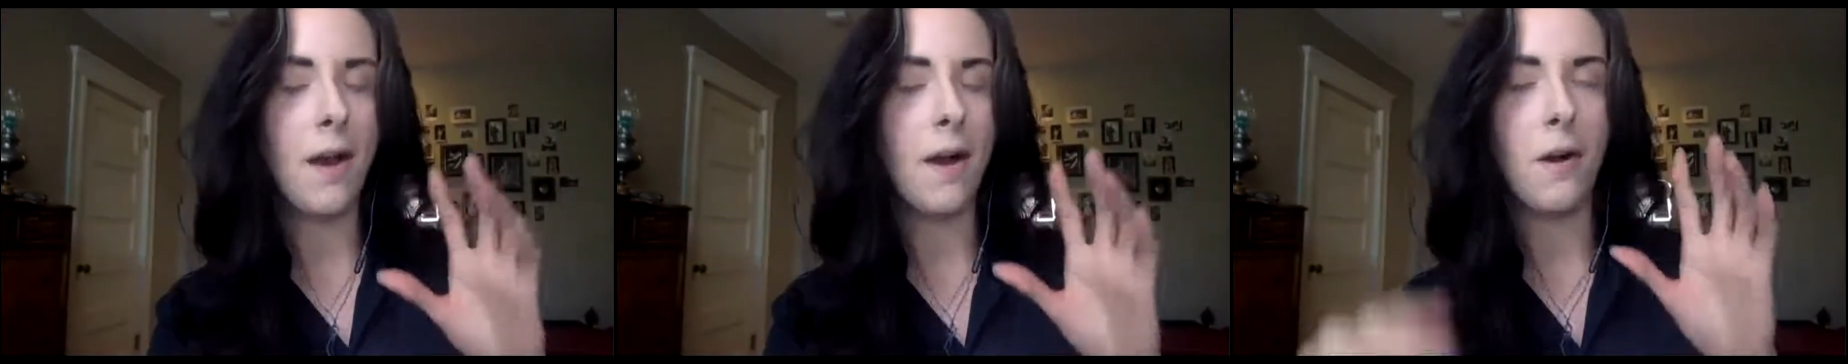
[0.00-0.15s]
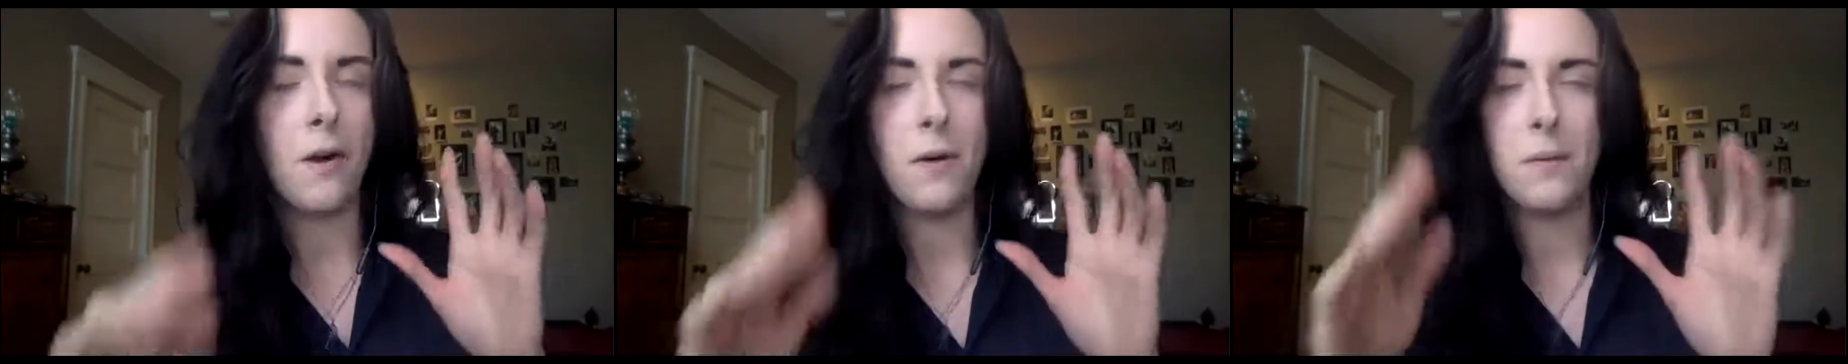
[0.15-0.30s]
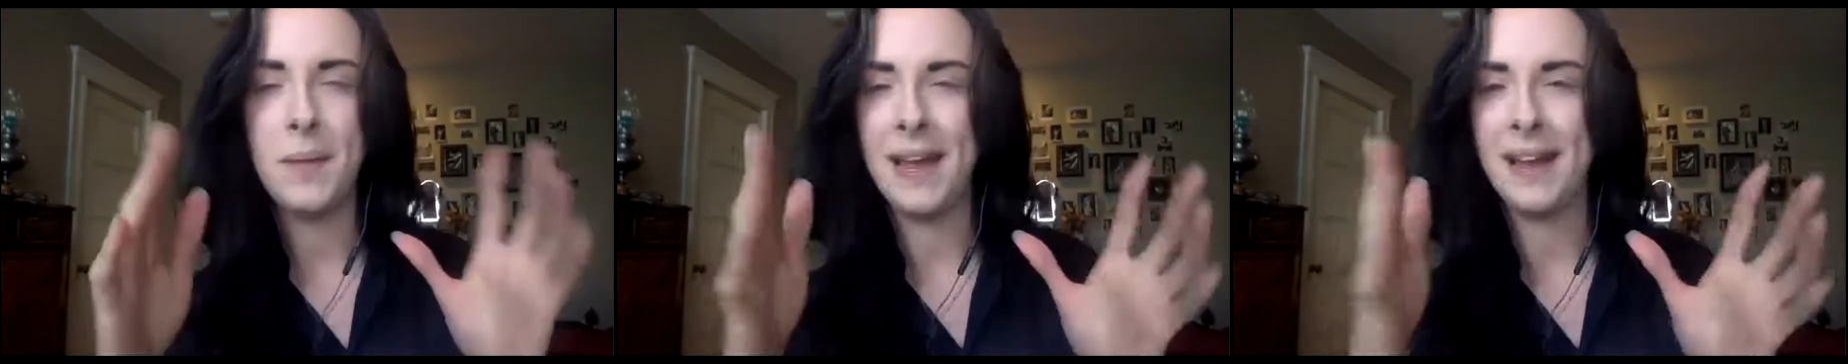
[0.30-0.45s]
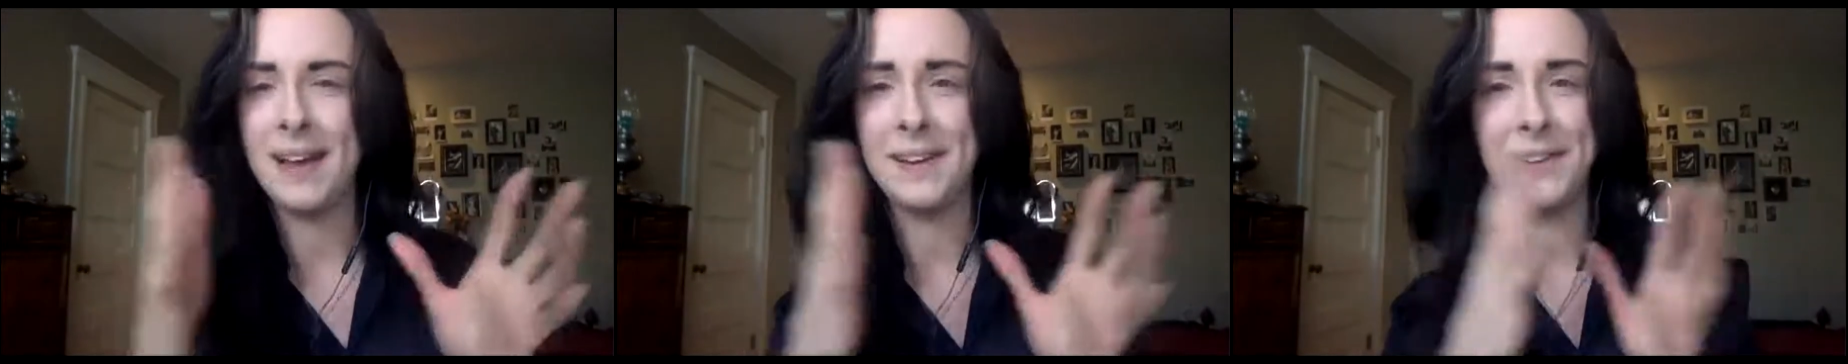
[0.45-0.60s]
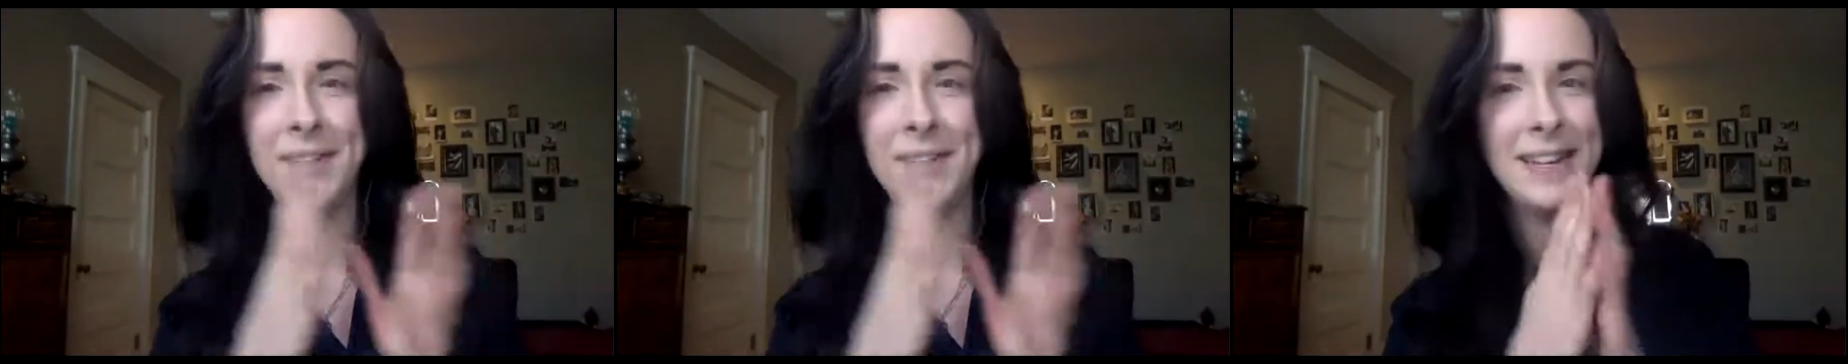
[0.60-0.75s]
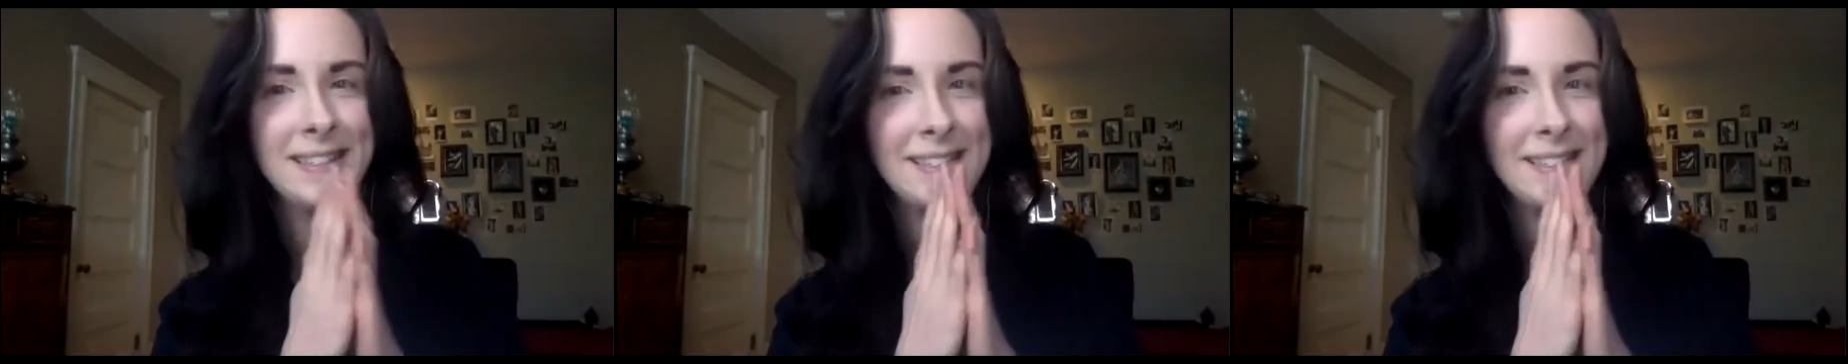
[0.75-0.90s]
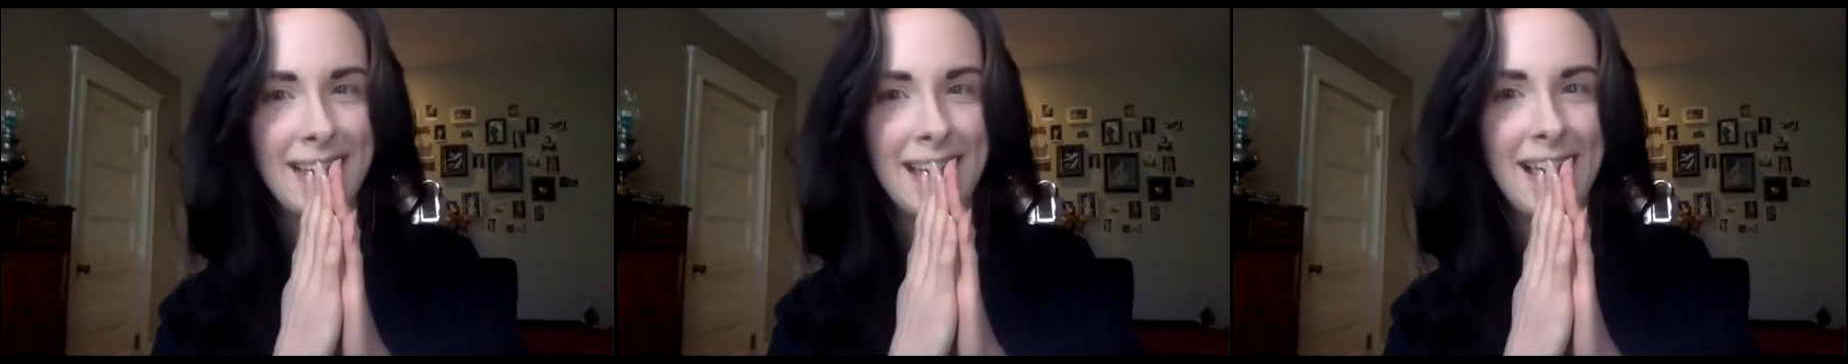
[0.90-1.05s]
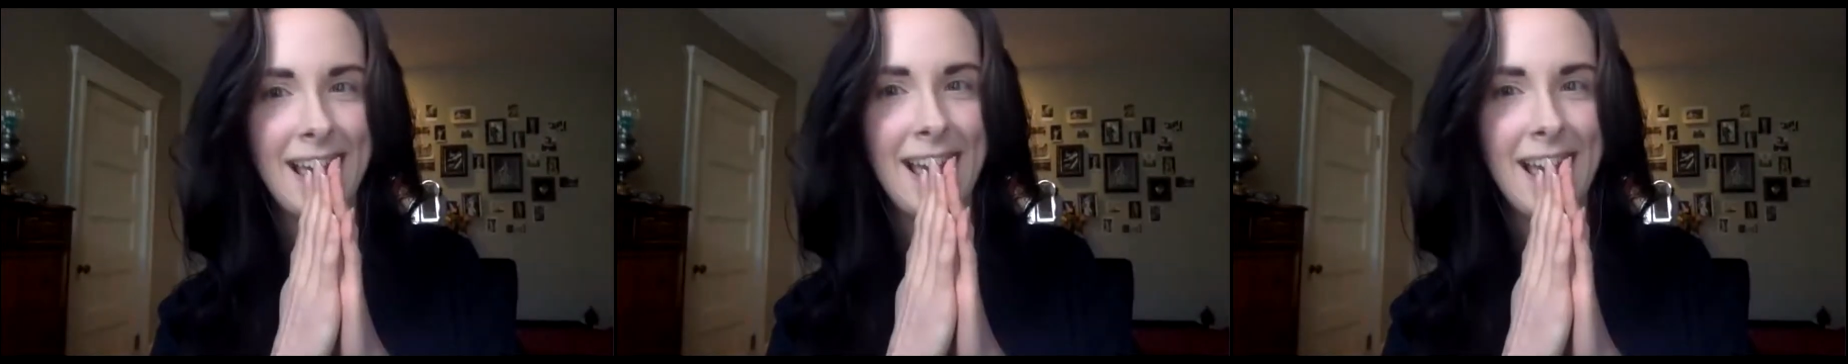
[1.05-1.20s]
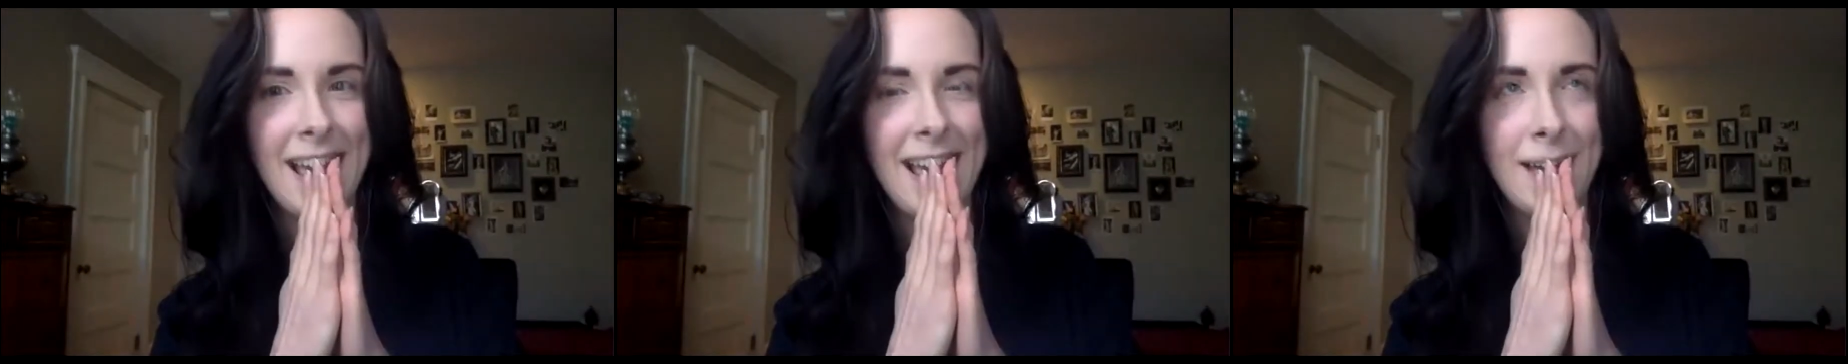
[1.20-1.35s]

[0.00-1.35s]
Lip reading: Oh man, it's like